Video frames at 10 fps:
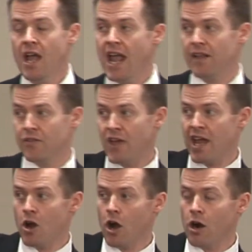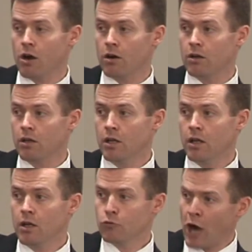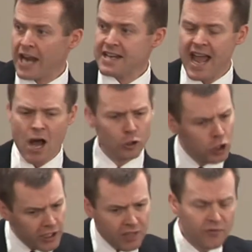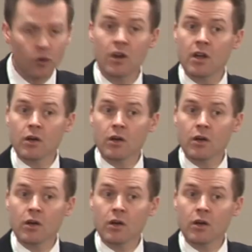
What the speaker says: and they are right now looking for,